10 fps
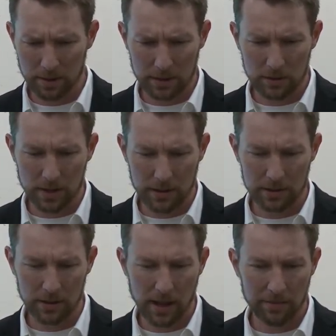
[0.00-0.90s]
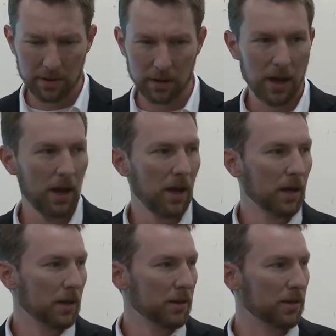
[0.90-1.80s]
probably two thousand eleven,
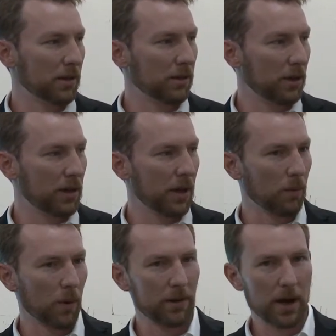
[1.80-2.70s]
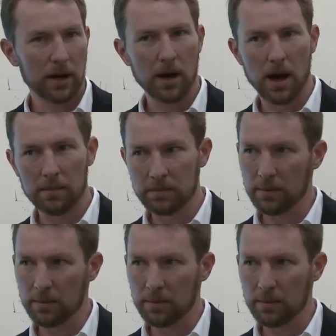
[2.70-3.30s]
still looking at weather dot com.